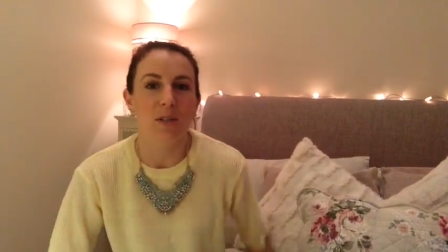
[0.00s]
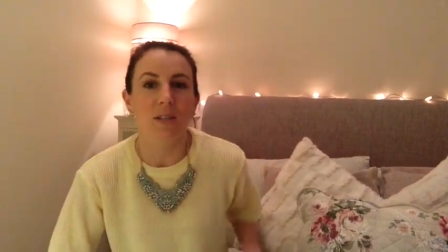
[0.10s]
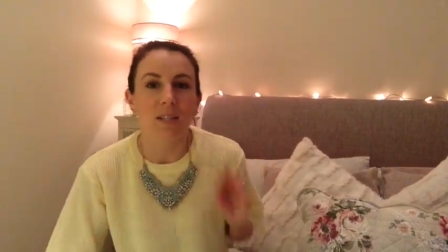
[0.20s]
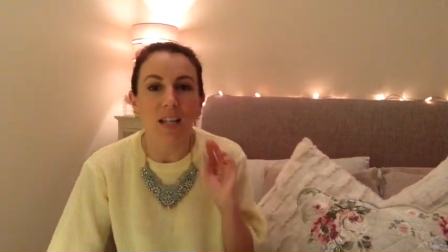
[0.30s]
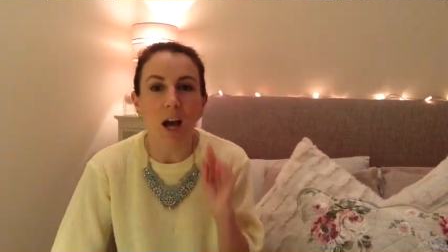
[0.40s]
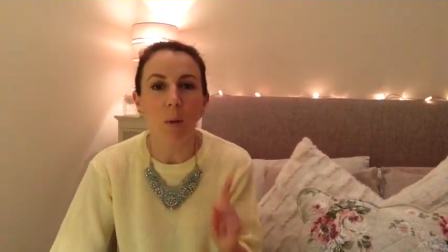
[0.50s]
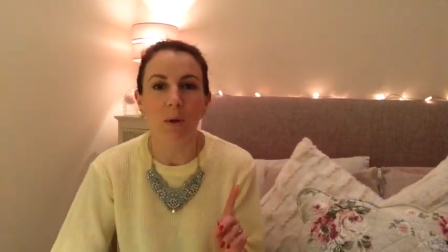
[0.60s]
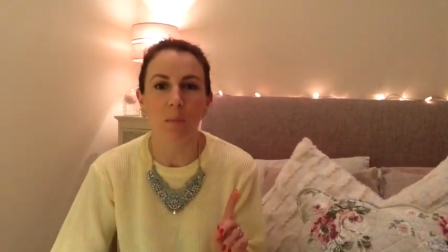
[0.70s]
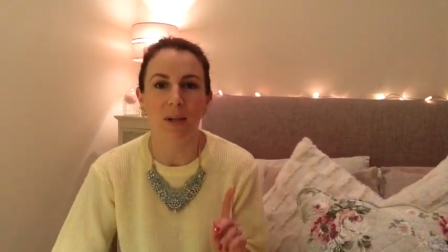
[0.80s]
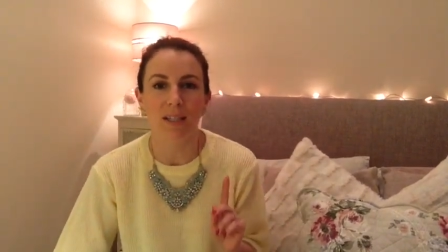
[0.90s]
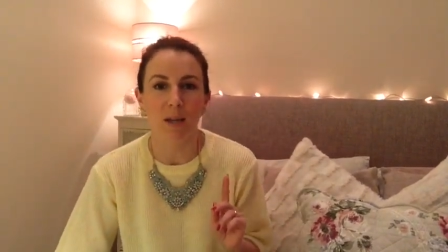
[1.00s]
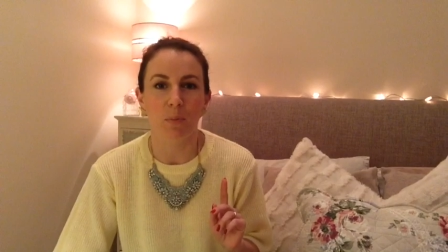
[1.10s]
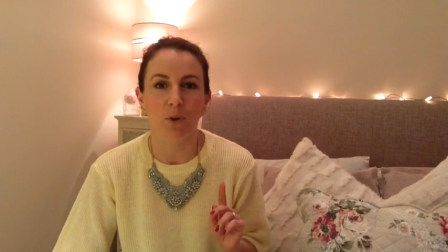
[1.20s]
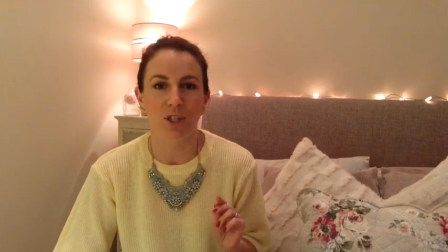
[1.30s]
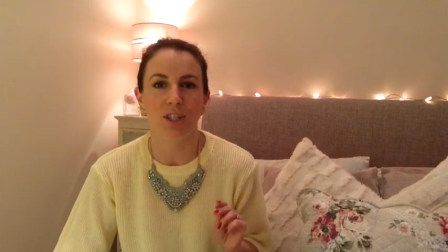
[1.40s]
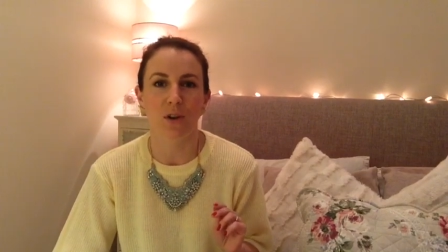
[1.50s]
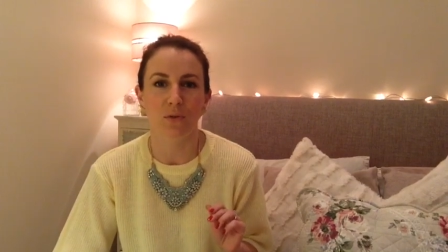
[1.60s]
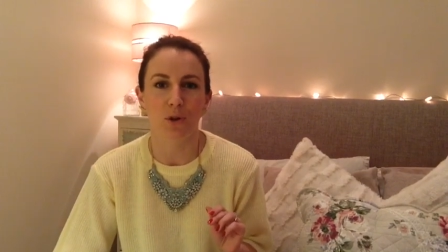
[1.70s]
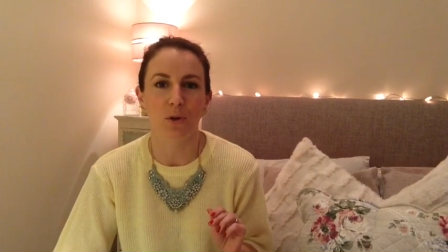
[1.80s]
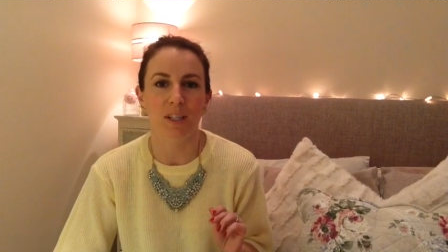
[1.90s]
There's a couple of bits I bought just
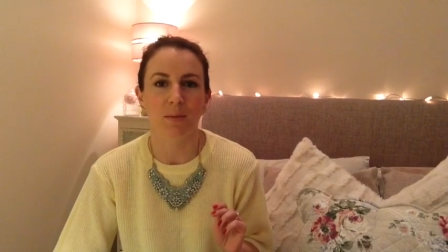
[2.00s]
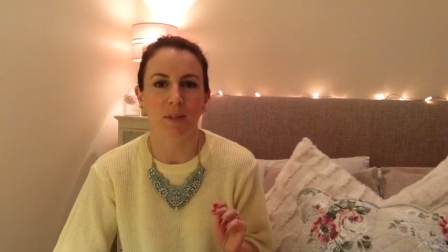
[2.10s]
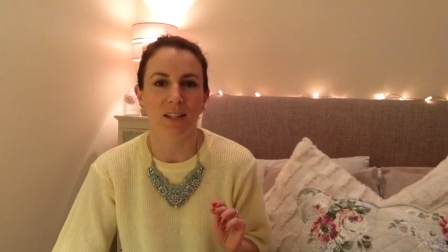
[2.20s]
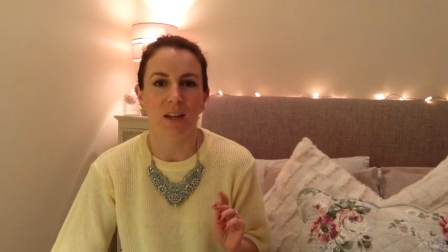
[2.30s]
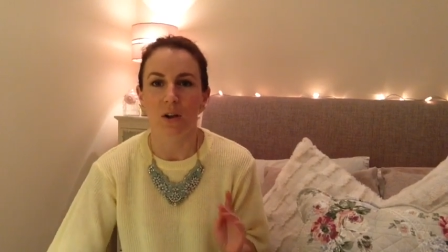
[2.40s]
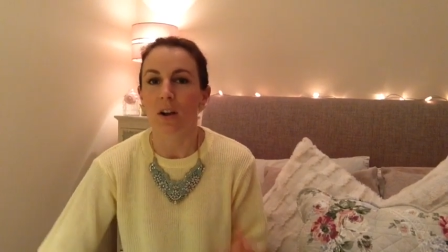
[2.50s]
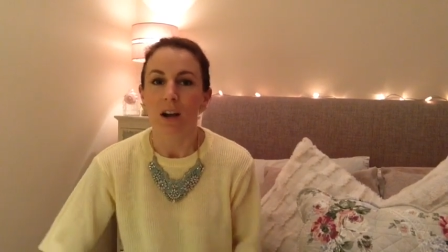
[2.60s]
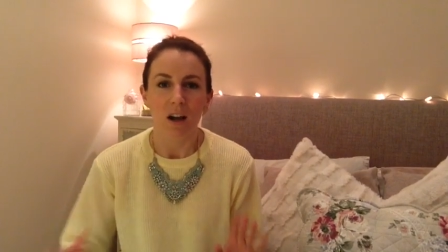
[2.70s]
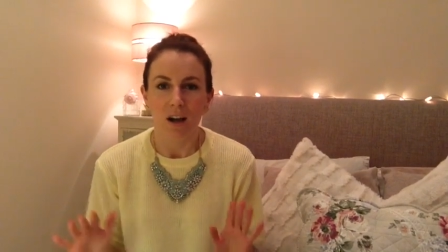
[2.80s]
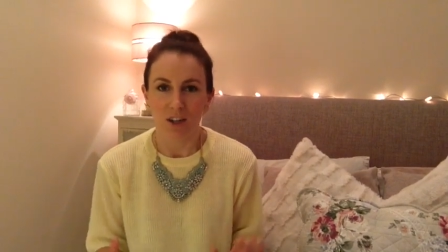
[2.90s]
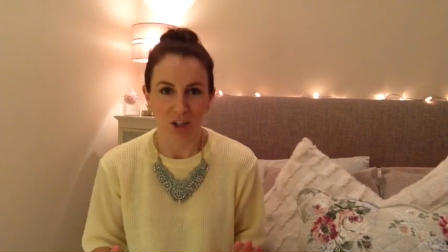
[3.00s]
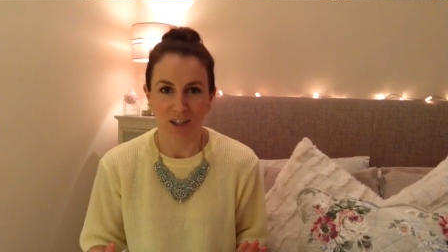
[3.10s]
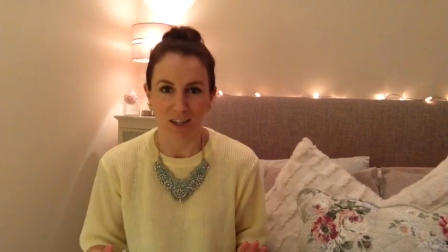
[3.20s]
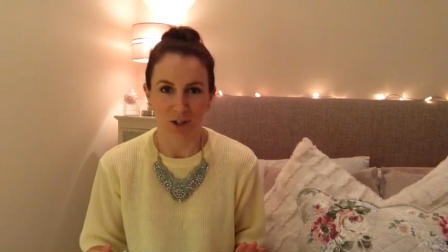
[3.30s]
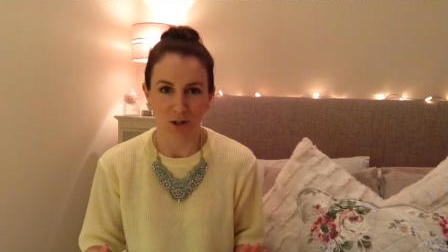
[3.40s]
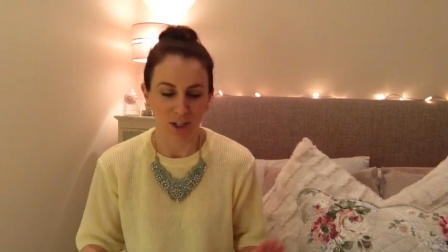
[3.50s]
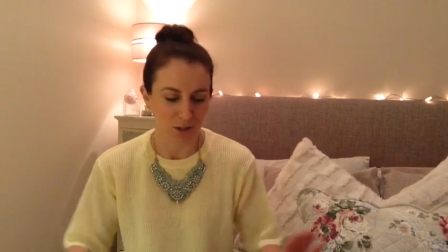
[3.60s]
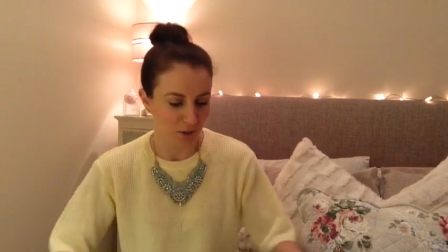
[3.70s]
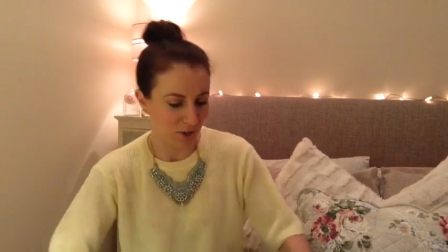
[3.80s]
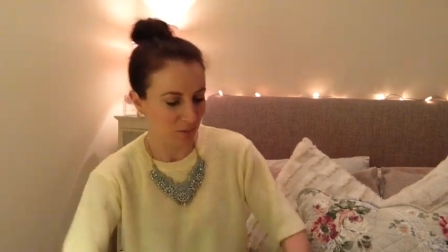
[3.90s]
after Christmas so I'll just get straight
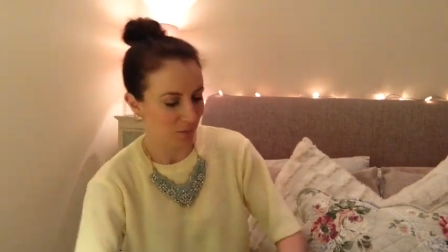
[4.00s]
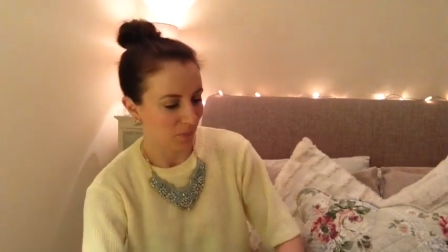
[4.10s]
to it.